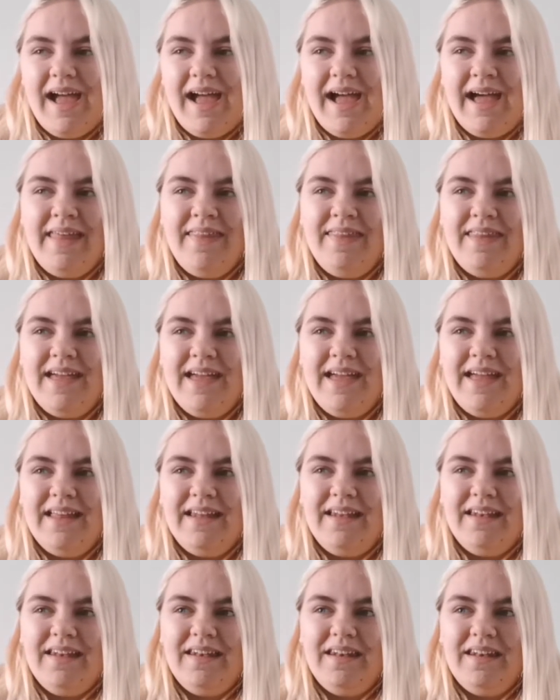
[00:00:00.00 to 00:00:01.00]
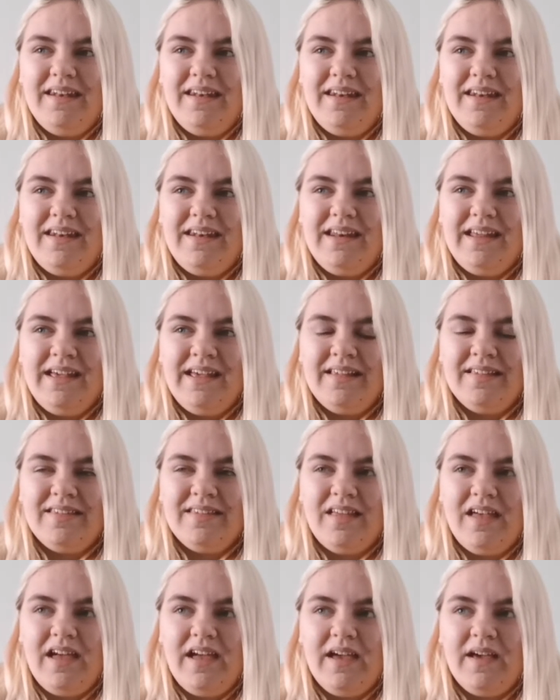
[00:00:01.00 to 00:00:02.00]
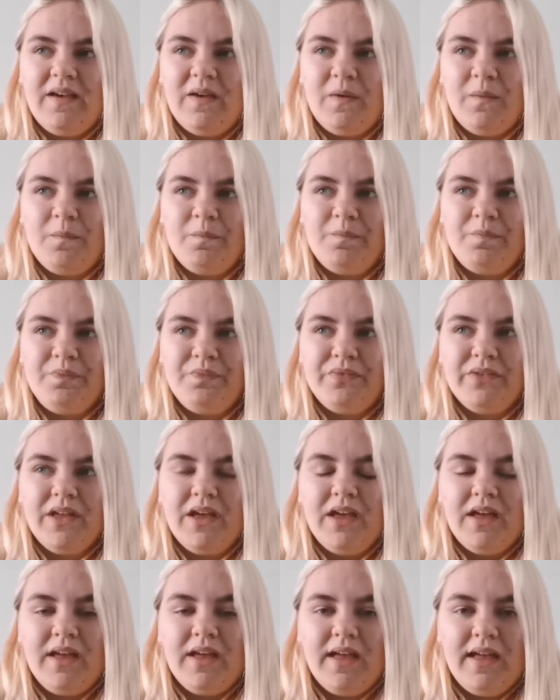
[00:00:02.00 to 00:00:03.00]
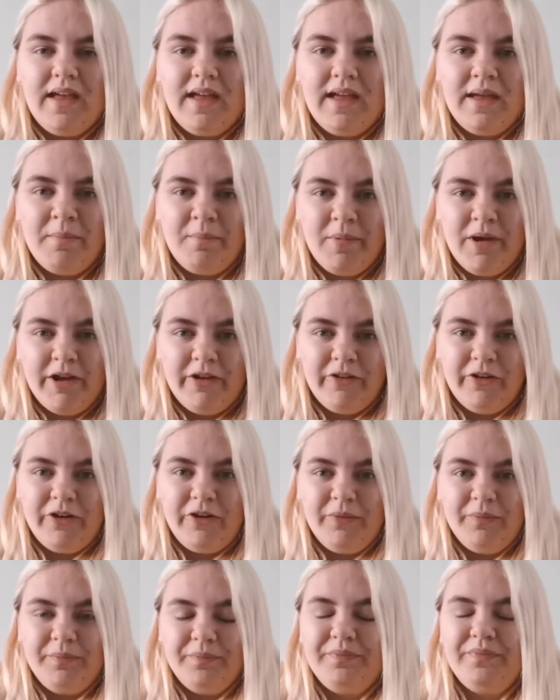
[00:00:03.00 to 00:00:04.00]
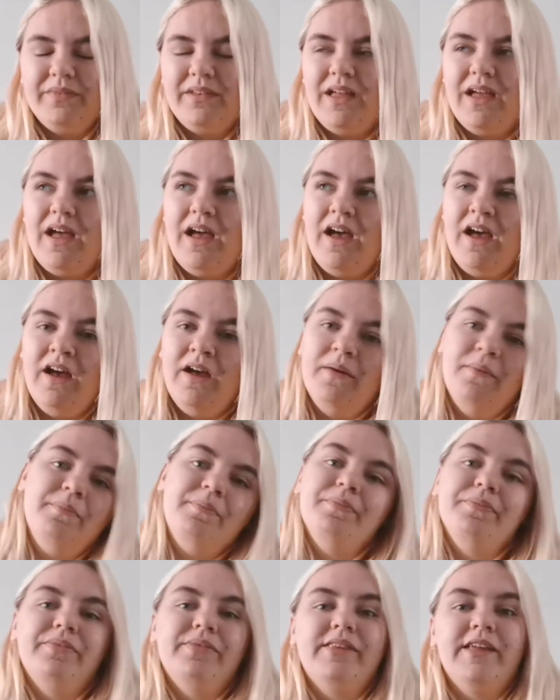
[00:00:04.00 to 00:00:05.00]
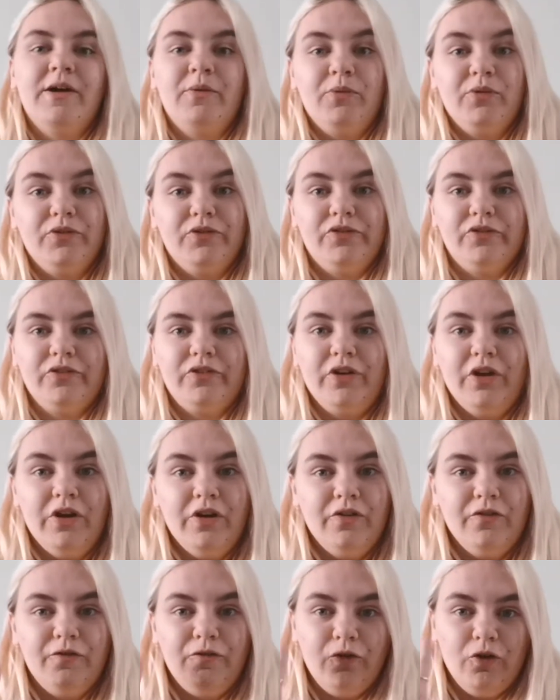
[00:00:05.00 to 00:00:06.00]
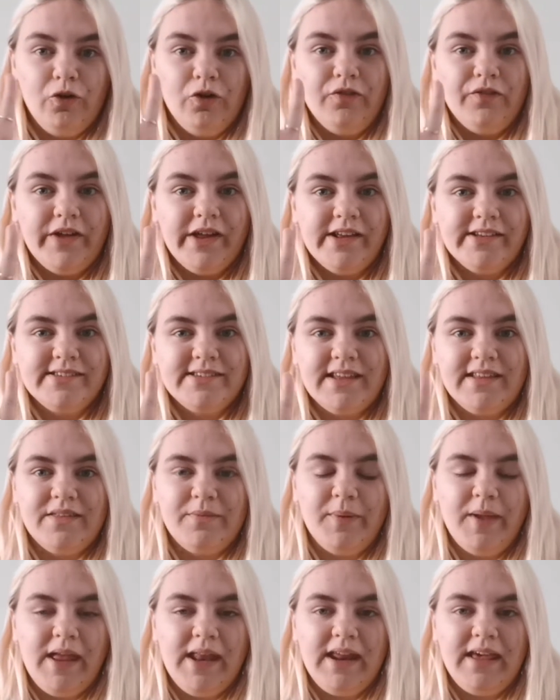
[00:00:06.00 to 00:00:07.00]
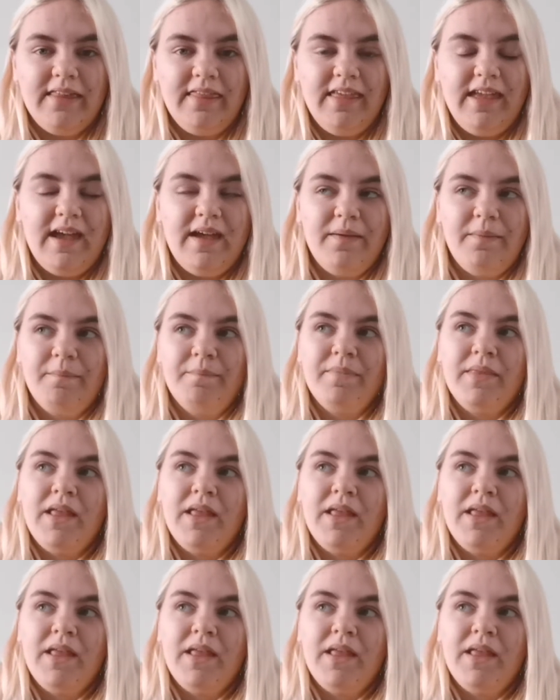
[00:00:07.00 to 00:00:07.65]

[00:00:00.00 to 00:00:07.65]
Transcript: And then it's like, in my group, there was 4 of us at the beginning of the year.